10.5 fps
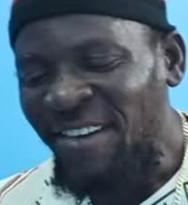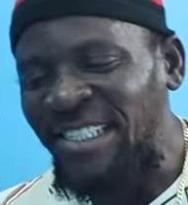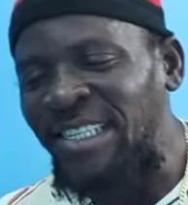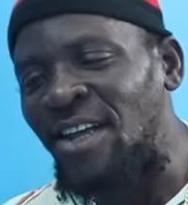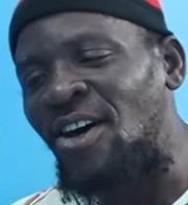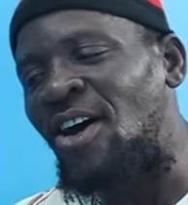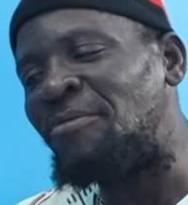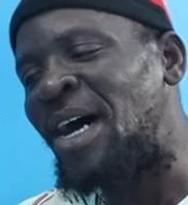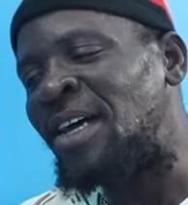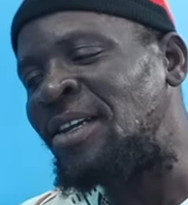Son so now,
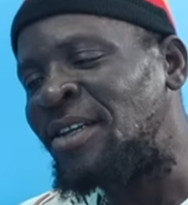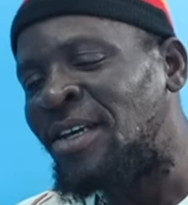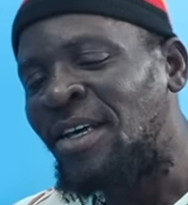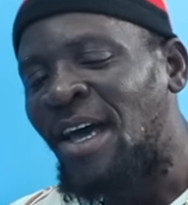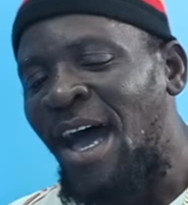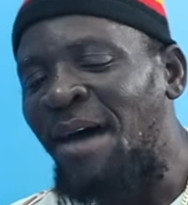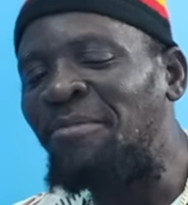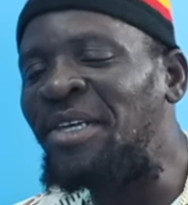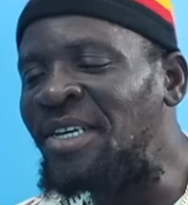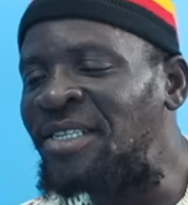man,
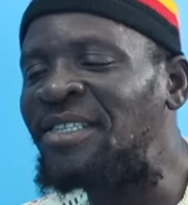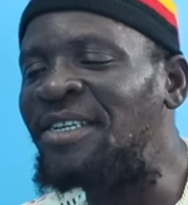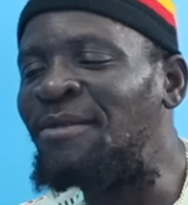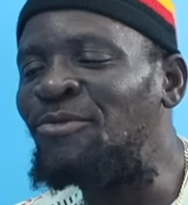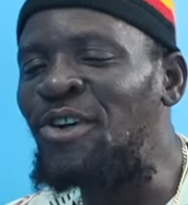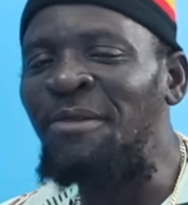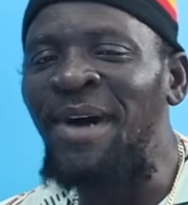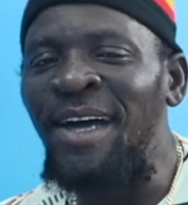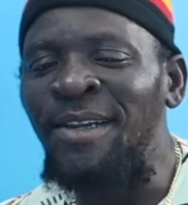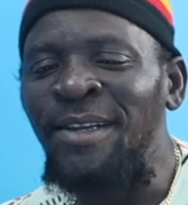I'm in the same way,
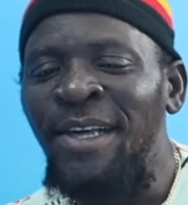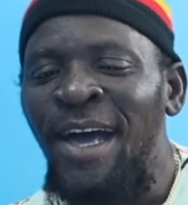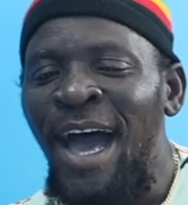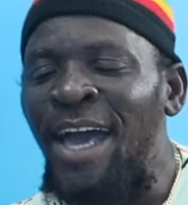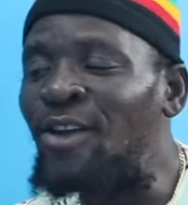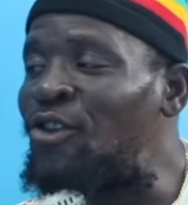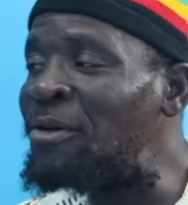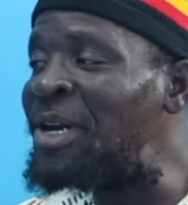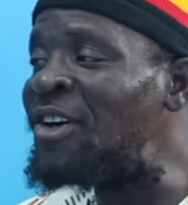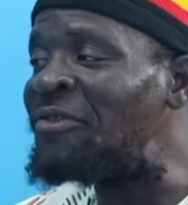man. I know
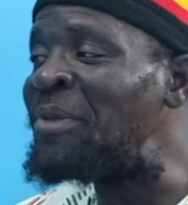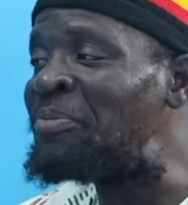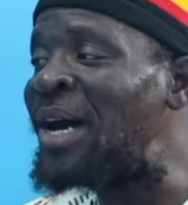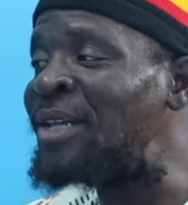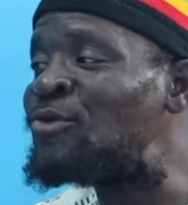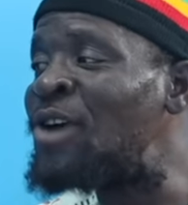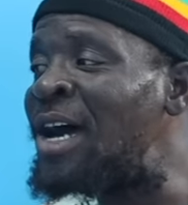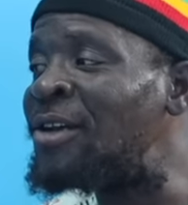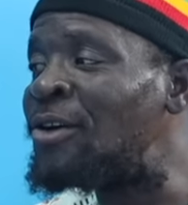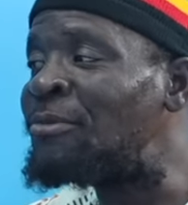I love my patois,
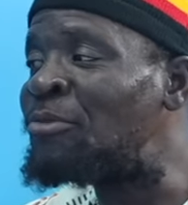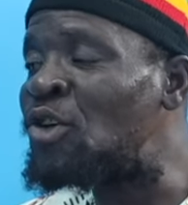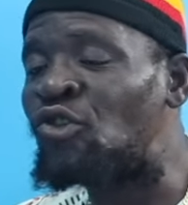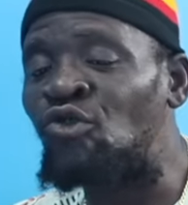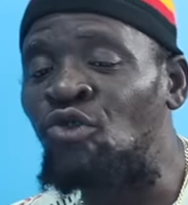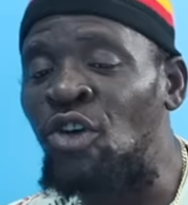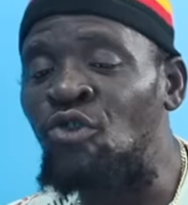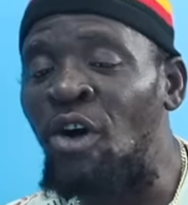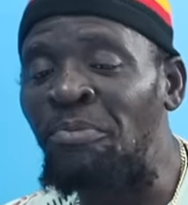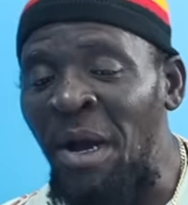but true, you
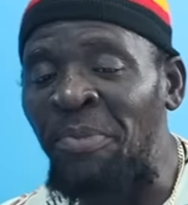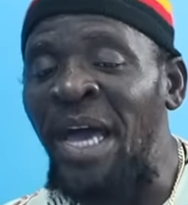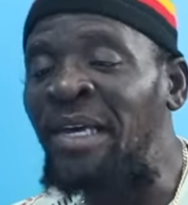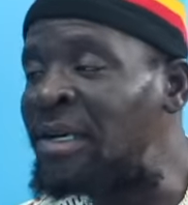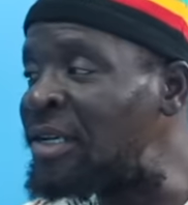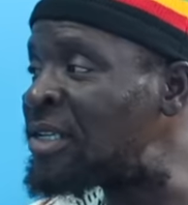know, proper English.